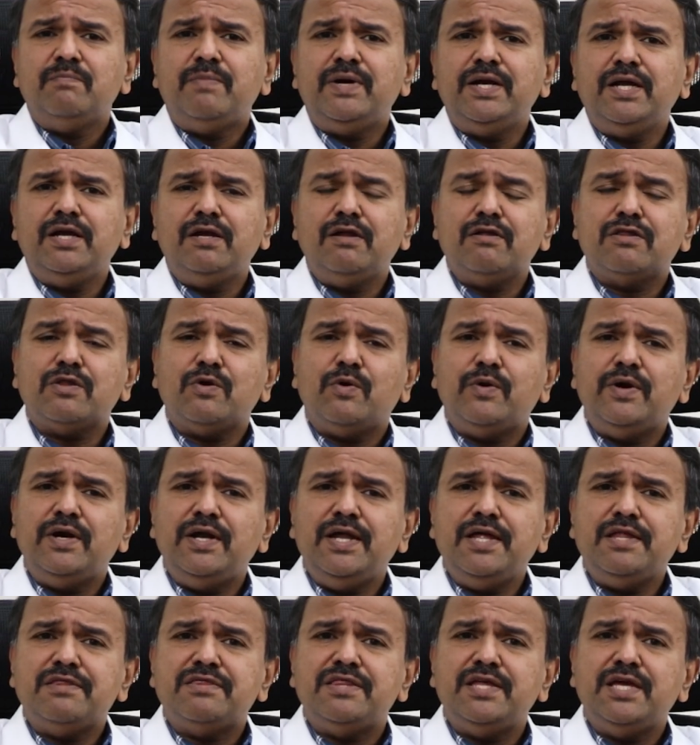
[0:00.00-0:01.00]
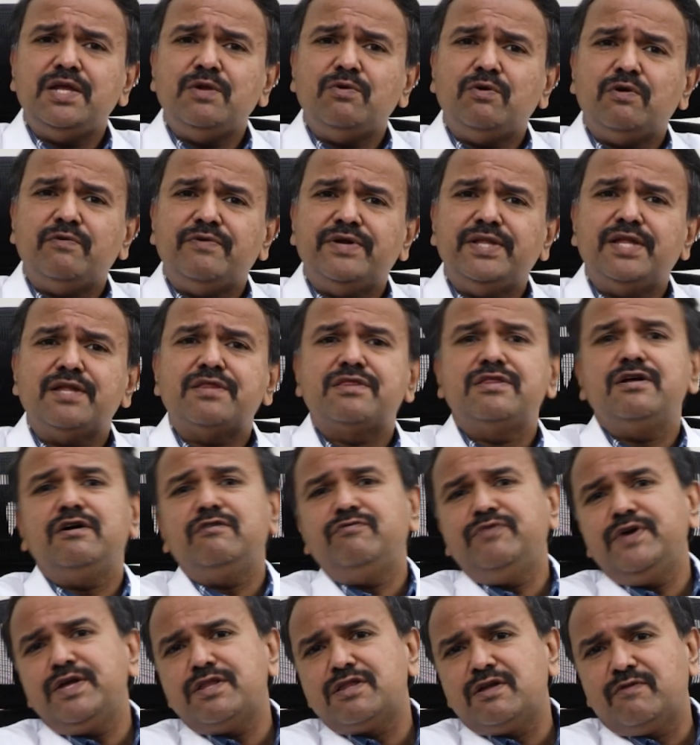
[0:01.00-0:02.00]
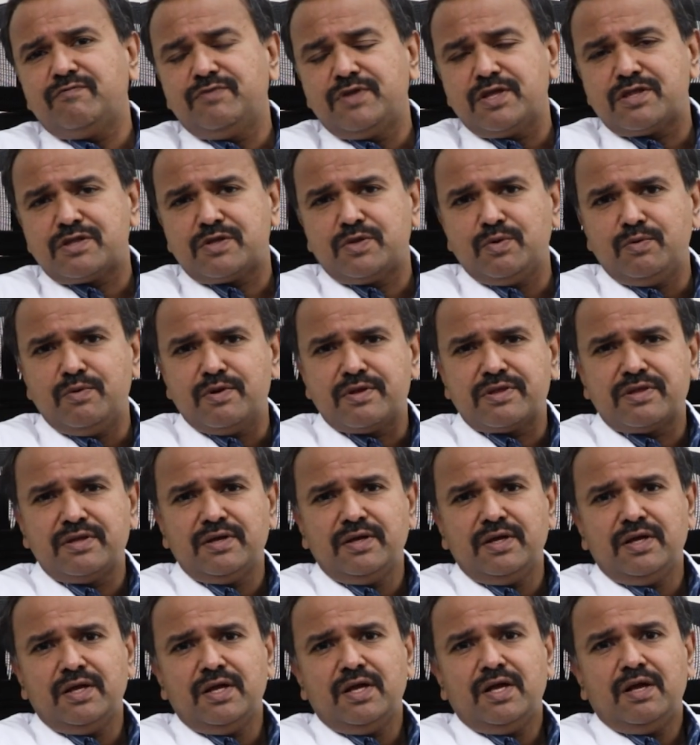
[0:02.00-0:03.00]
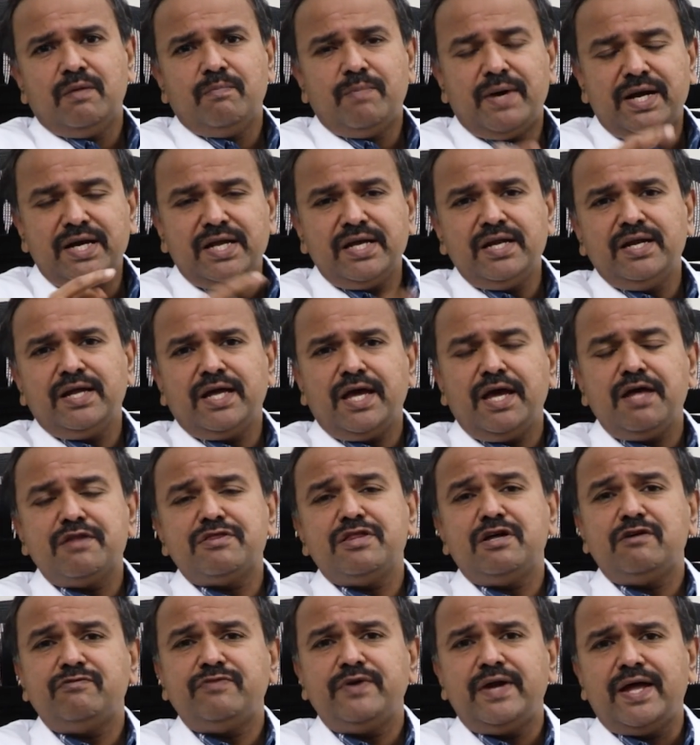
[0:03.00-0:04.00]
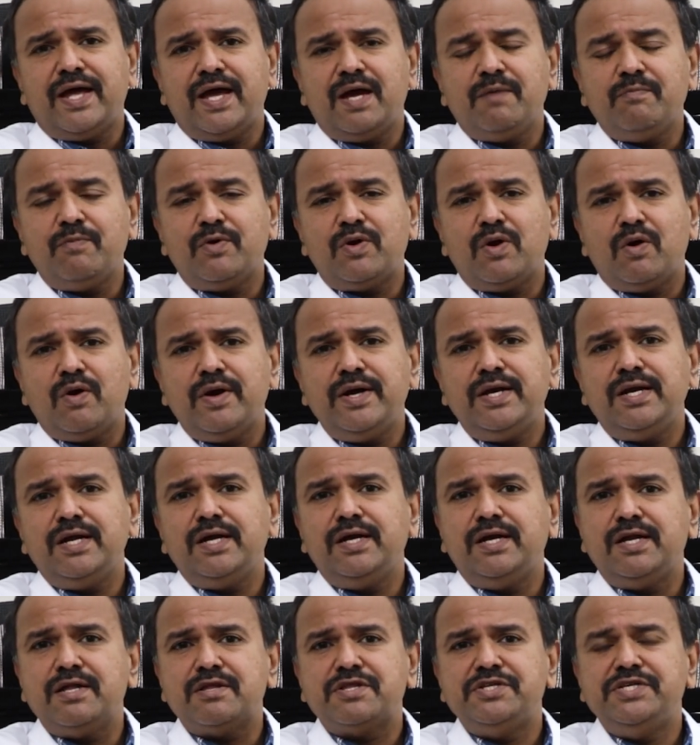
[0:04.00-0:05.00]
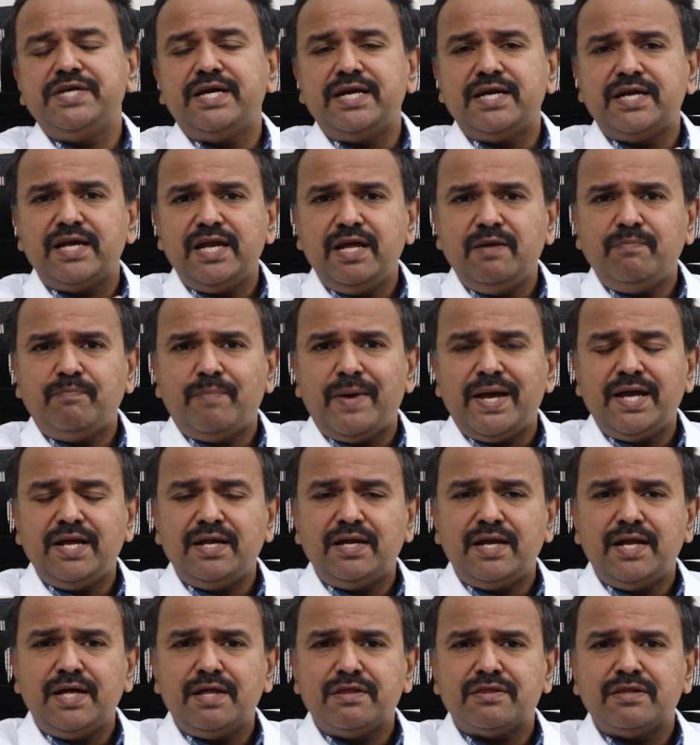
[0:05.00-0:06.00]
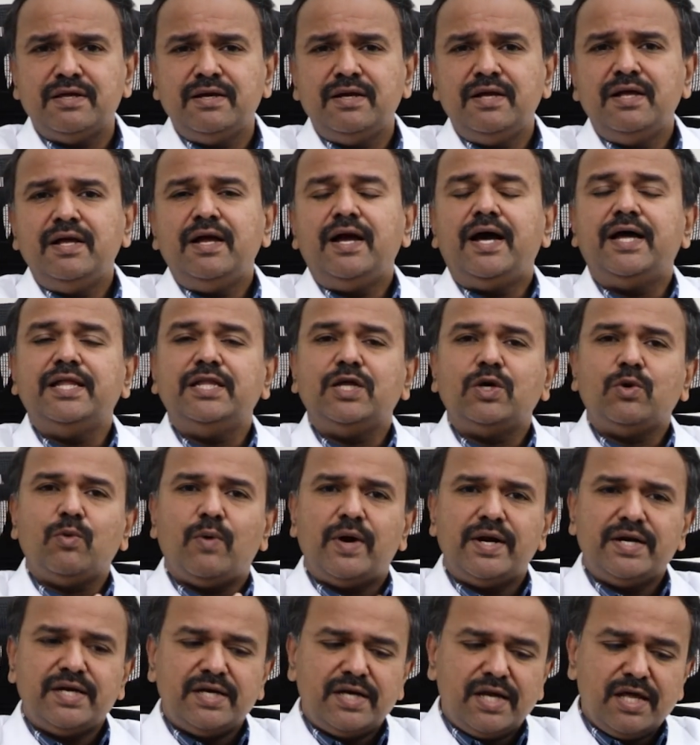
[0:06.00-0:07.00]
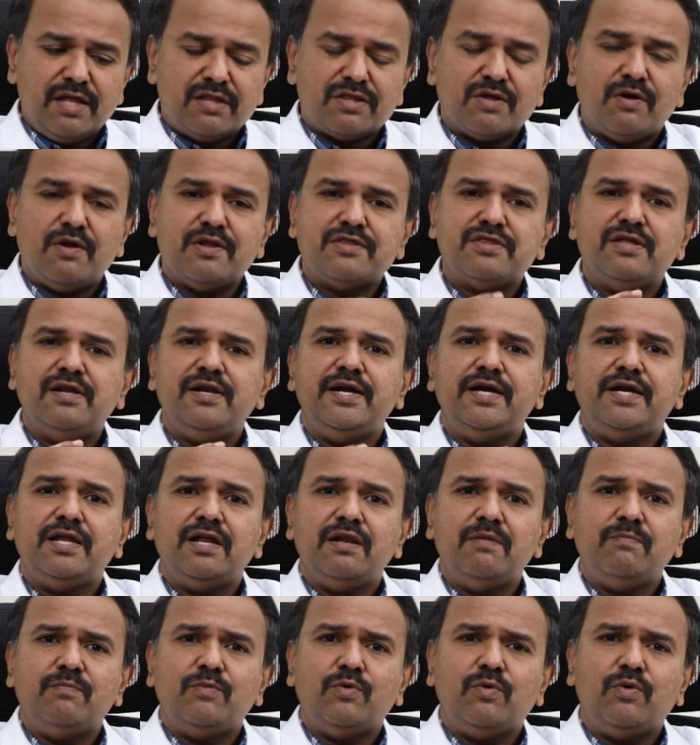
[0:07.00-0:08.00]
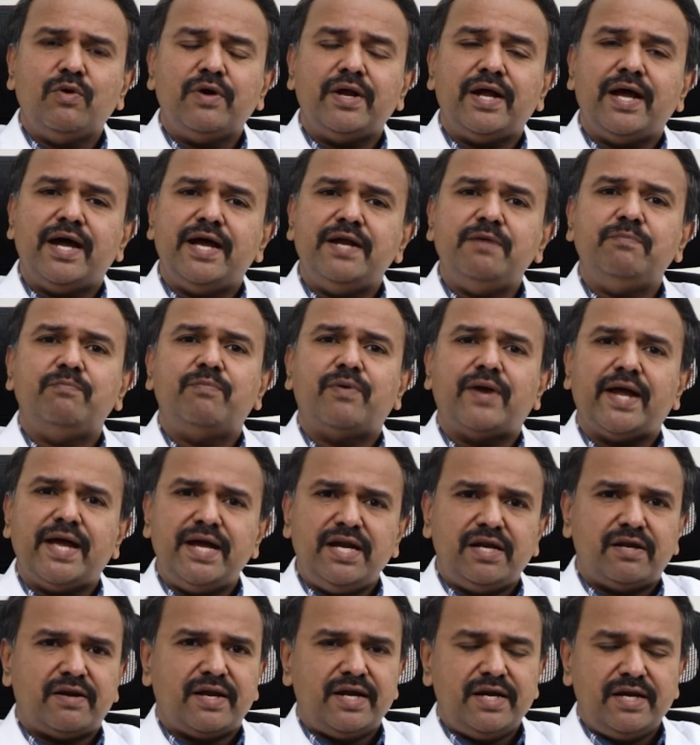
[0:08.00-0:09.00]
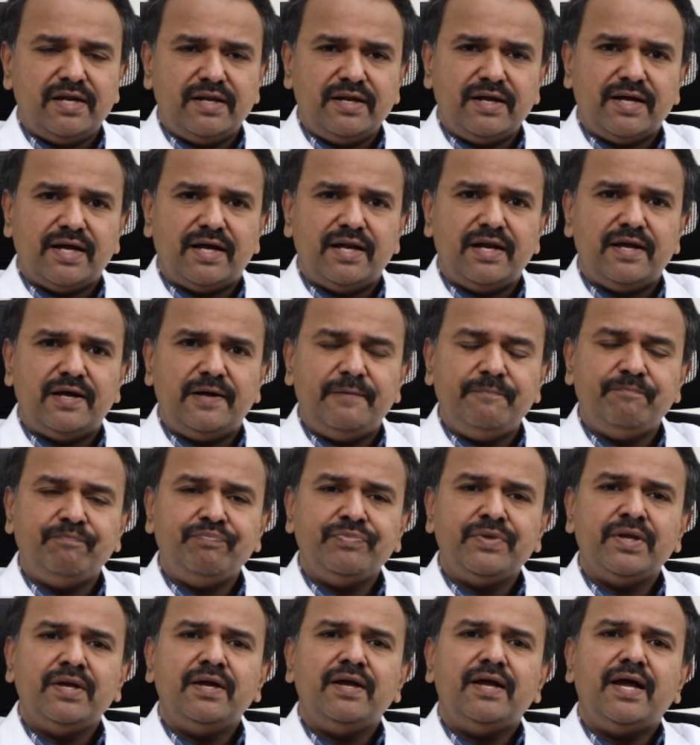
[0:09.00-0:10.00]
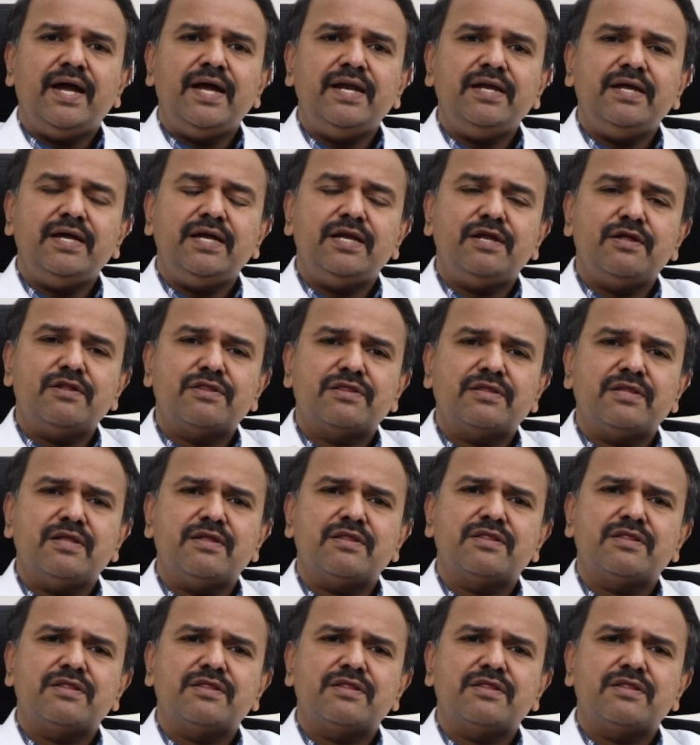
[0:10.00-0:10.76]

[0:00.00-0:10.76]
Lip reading: but it is only seen over the surface of the stools. But in case of an hemorrhoid, it is generally painless, and the quantity is also little more and bright red in color, and it is